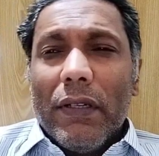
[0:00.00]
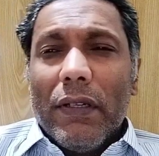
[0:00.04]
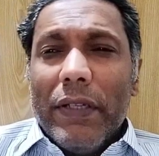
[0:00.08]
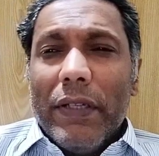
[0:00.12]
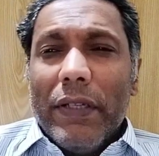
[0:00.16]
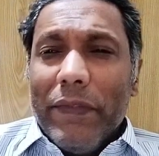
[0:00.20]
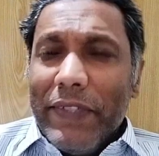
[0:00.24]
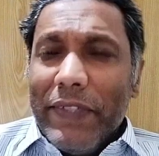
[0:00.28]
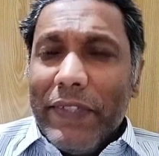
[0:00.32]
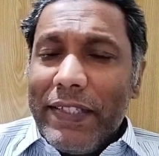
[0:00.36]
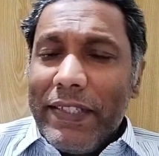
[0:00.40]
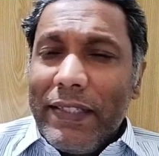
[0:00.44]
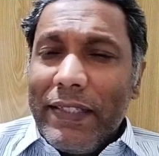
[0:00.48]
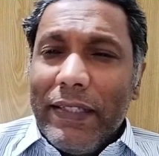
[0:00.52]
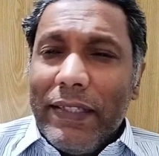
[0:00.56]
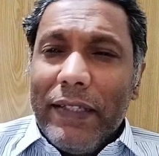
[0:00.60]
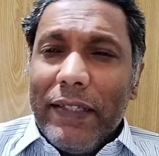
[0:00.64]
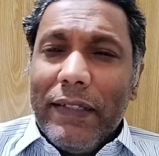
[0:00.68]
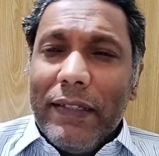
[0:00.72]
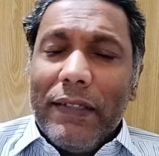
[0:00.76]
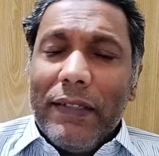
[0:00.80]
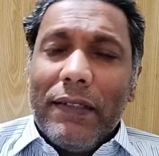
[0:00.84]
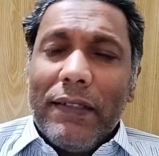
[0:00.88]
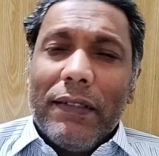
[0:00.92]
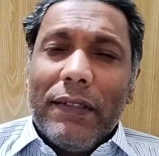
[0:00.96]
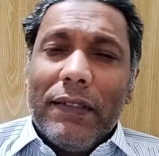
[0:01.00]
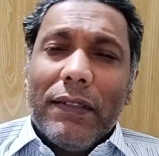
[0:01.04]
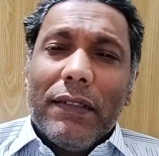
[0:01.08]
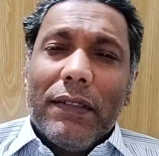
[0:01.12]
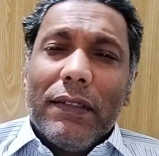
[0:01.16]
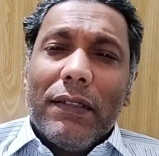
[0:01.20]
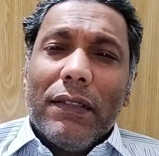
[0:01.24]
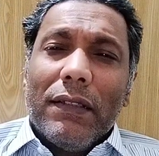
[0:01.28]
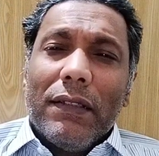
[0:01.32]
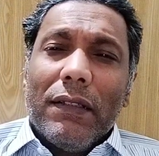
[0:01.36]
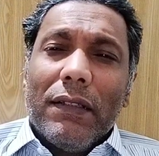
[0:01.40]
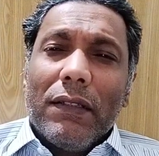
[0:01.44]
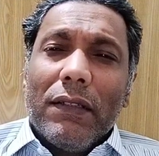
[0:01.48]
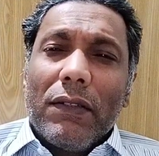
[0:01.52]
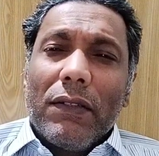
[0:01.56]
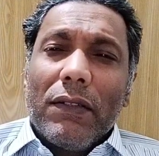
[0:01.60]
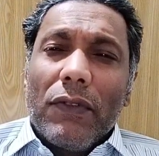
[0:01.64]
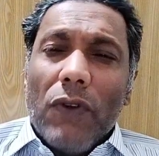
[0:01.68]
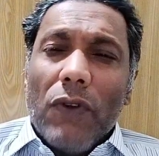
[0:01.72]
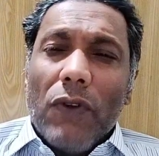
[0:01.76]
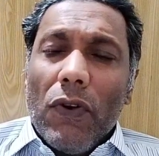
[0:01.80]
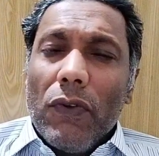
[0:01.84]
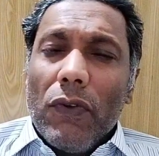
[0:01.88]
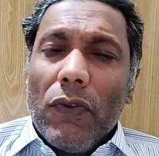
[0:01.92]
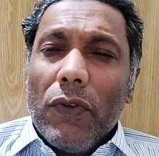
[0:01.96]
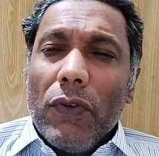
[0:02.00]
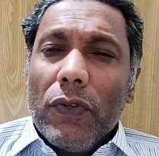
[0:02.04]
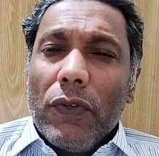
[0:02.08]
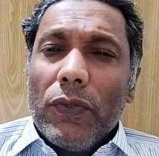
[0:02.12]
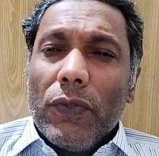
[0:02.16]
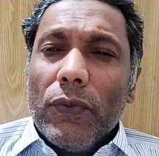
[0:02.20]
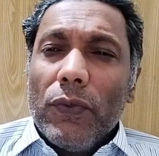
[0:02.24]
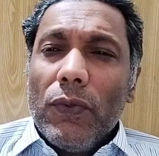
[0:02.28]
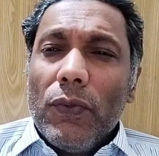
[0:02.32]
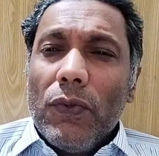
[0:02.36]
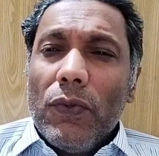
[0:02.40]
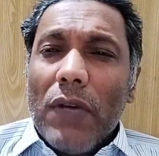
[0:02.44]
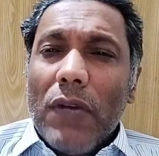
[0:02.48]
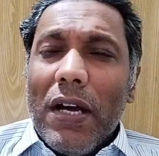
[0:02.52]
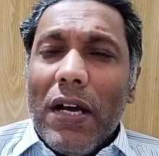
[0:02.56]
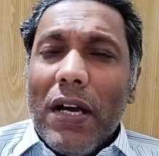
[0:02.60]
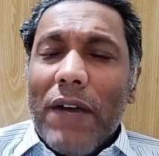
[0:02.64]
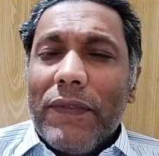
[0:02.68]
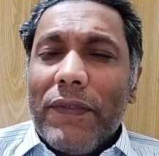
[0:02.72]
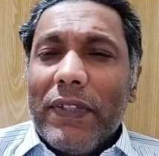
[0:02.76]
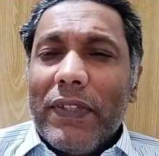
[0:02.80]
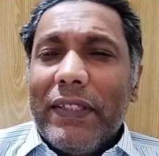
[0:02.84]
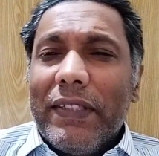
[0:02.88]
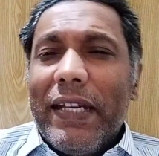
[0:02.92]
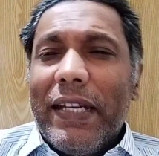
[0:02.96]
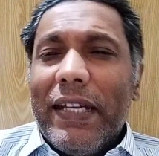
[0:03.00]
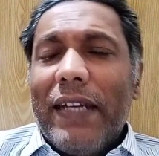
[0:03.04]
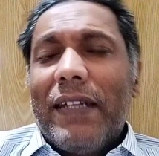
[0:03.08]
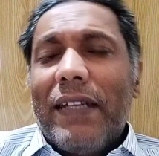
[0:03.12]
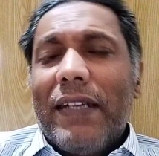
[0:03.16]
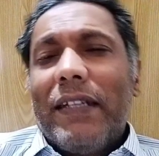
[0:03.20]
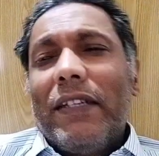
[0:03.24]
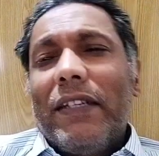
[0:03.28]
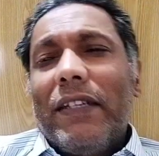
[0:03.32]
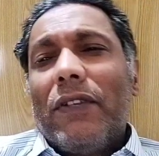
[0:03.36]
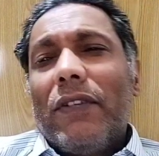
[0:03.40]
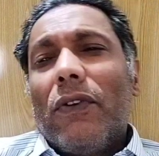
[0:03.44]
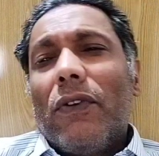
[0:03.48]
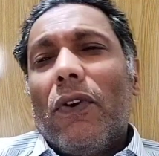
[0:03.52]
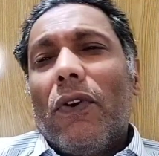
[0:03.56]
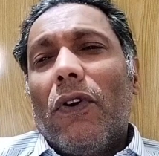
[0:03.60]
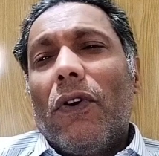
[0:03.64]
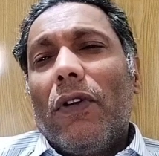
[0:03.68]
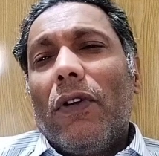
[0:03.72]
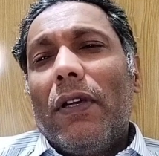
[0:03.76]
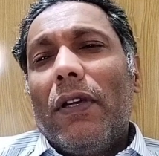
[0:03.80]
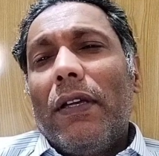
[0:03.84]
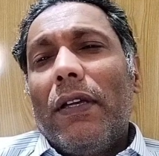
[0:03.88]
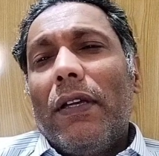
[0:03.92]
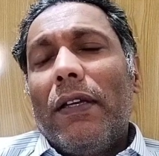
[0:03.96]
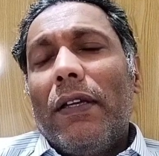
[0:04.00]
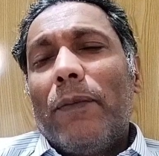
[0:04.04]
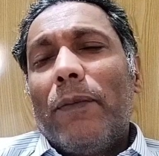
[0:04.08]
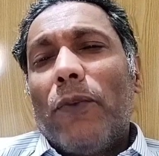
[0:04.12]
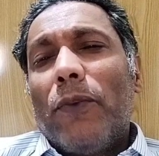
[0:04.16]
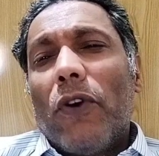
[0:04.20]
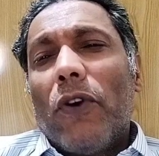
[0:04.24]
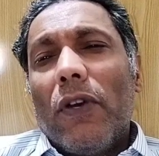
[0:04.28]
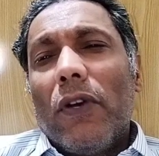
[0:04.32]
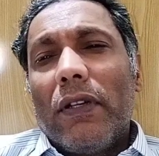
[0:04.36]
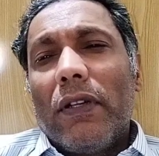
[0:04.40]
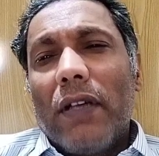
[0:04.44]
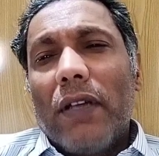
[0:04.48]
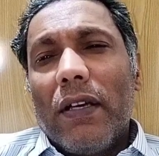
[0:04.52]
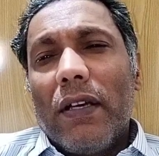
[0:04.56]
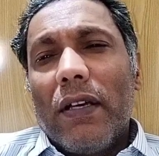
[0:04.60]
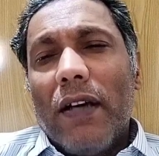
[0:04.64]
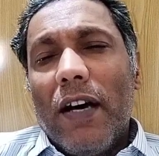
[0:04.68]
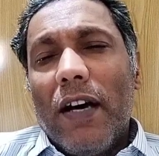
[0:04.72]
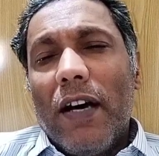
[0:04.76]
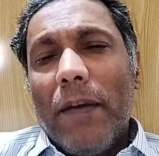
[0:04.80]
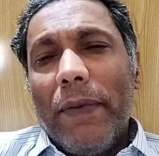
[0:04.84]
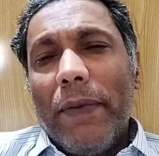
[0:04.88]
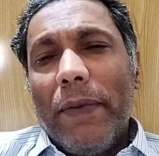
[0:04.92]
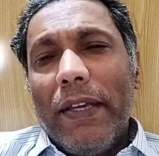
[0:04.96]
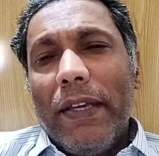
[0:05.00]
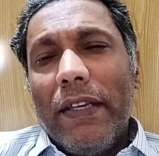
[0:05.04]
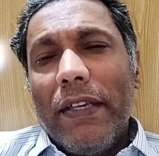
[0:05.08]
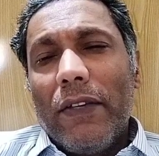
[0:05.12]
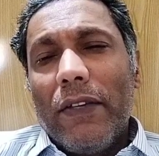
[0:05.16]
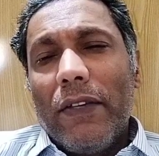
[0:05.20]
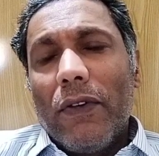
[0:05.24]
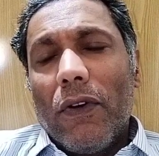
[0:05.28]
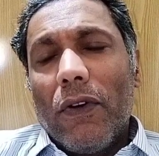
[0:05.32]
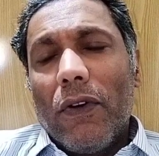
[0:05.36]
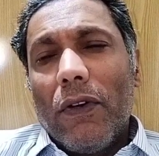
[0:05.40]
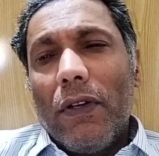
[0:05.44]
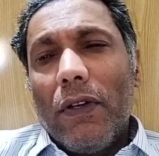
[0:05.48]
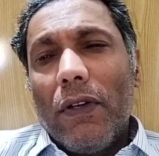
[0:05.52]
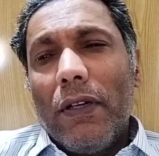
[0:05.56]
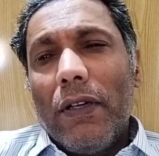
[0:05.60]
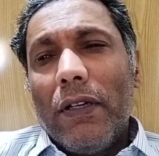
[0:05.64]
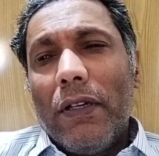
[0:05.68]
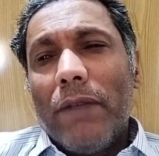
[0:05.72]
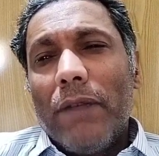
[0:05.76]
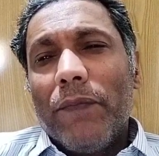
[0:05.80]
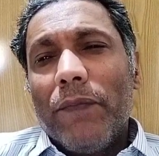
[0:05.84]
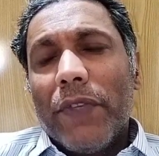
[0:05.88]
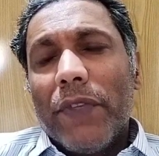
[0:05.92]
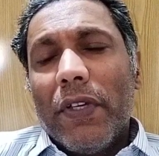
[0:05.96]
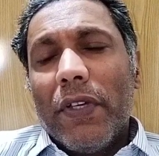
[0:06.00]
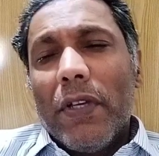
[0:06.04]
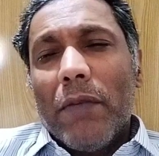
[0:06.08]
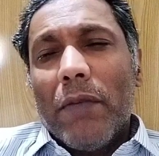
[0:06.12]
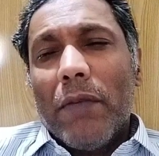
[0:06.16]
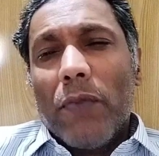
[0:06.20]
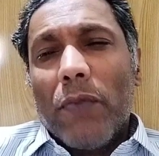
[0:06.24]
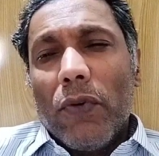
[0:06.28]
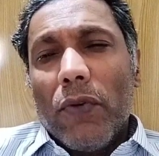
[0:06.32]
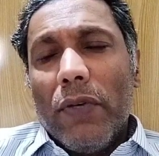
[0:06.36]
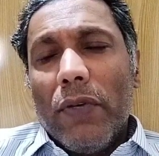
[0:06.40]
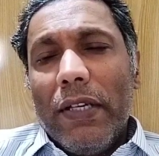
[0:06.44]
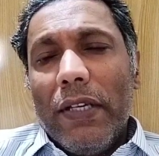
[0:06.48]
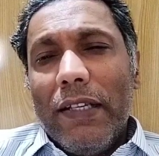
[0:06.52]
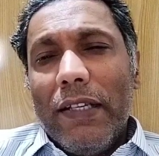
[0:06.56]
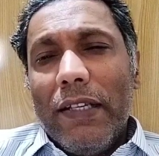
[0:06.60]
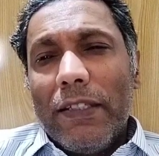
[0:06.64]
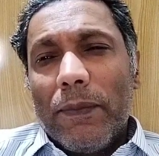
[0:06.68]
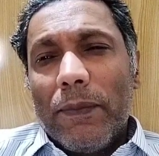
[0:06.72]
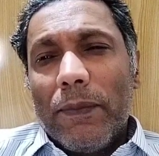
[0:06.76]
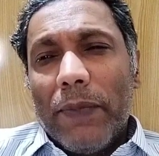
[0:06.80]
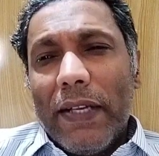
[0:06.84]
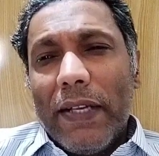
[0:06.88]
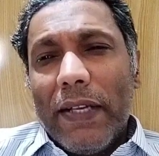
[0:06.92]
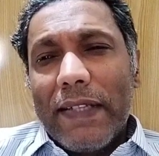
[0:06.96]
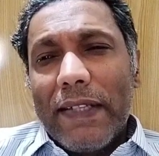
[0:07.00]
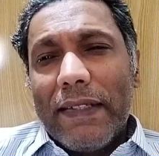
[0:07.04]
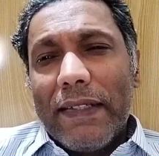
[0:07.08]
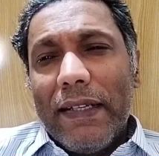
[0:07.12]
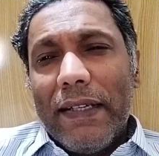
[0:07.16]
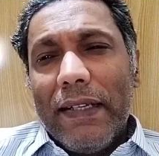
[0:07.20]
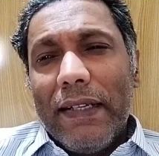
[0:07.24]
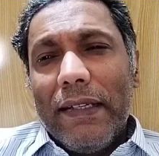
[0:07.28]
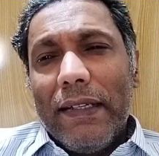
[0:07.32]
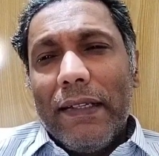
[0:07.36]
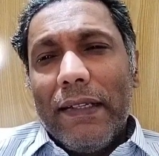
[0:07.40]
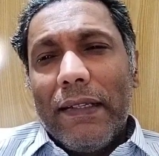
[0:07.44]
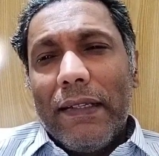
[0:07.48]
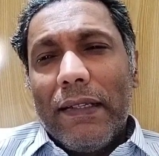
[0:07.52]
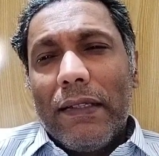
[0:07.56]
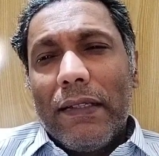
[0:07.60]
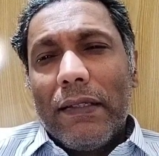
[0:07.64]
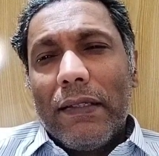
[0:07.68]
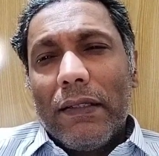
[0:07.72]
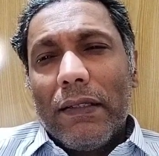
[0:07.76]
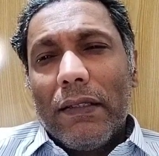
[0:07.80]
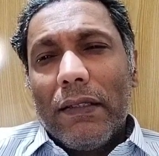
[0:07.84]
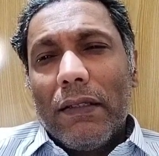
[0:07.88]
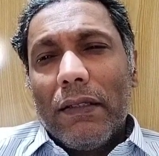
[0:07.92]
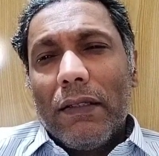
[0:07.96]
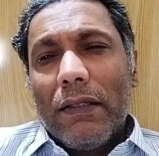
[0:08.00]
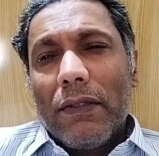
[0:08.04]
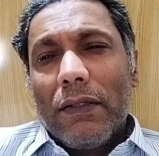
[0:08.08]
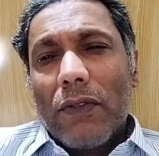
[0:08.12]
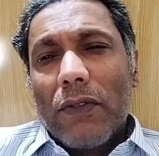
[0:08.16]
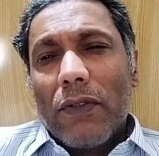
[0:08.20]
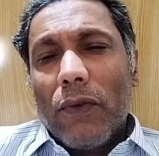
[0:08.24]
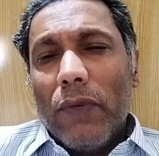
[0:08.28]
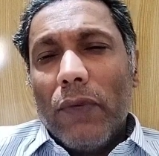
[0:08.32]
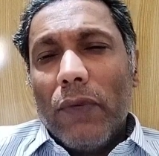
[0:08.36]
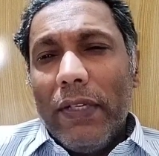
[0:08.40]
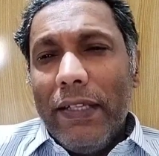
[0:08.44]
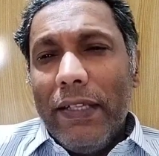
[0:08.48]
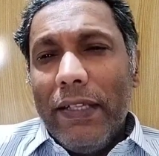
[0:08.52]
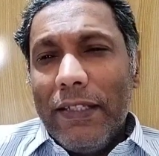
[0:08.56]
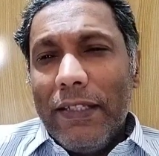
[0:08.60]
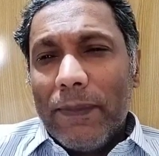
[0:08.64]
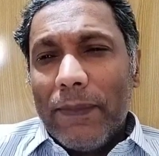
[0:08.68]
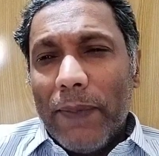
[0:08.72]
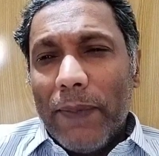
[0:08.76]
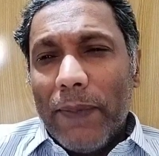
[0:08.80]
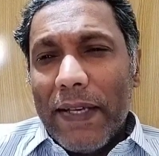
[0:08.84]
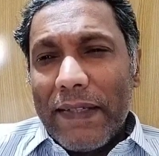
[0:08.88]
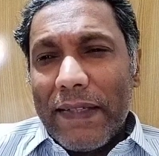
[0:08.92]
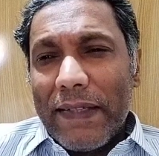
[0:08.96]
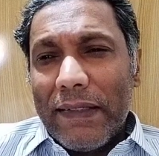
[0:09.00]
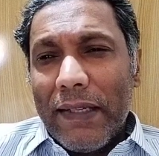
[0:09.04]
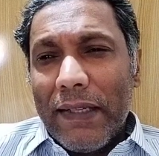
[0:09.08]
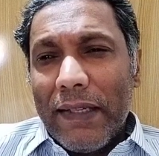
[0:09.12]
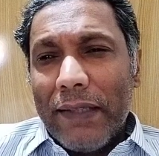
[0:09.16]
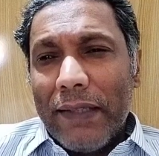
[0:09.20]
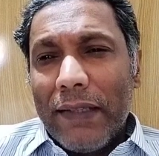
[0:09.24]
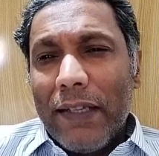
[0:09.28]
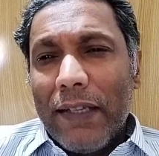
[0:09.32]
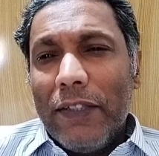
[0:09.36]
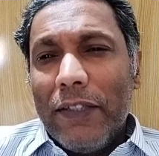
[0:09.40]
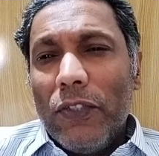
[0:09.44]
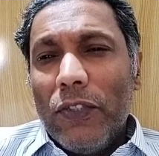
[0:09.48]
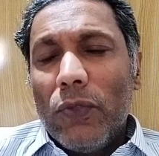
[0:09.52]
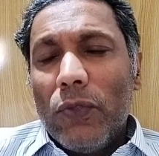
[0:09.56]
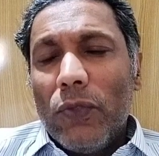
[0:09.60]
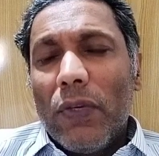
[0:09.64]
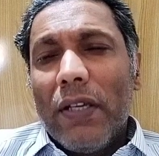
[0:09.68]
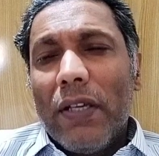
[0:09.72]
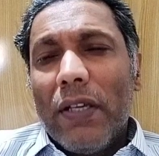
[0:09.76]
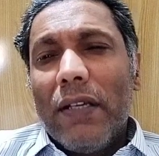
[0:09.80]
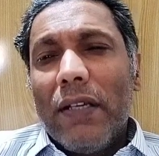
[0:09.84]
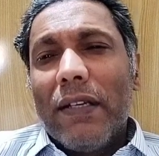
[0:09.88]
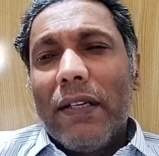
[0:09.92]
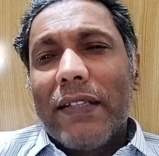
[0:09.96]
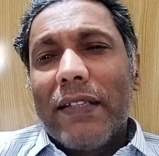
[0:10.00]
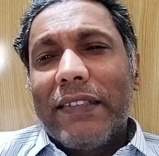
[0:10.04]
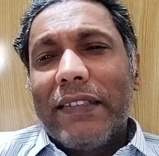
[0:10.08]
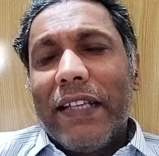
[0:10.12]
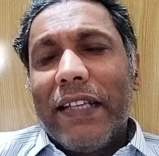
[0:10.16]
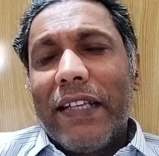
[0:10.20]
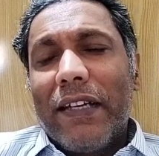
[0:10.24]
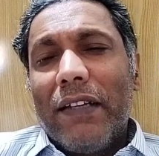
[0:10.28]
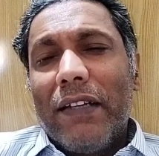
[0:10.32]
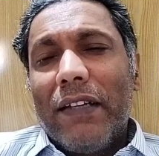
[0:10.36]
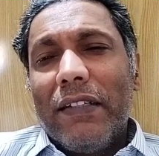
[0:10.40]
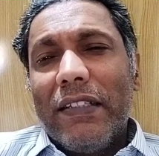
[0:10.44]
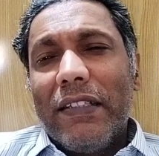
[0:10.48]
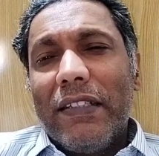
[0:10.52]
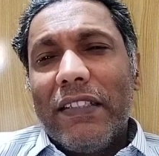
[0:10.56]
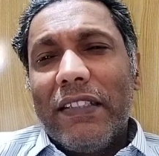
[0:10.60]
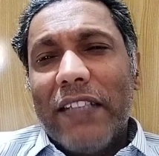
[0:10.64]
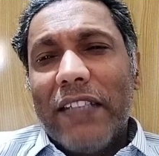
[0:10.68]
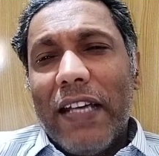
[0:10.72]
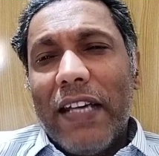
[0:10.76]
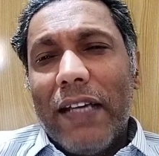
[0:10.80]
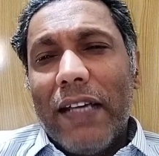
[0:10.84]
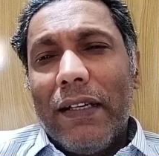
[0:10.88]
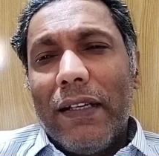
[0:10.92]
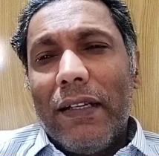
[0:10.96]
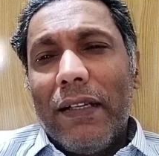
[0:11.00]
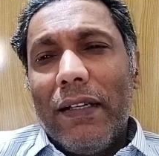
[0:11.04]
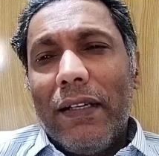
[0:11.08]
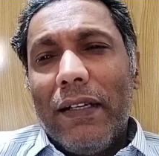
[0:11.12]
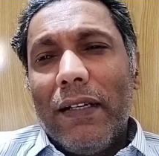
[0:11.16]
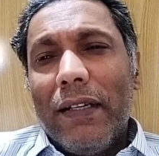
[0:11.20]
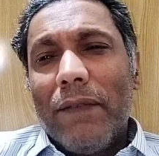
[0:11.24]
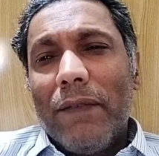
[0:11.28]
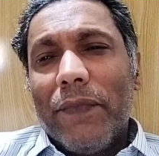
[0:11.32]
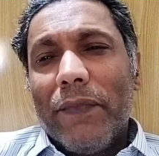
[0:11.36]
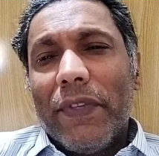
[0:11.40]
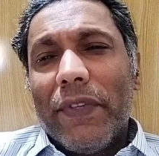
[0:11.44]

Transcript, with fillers: He visited Congo too. After that, he called Paul Kagame. He called Burundi's president, Congolese president, and UN Secretary General.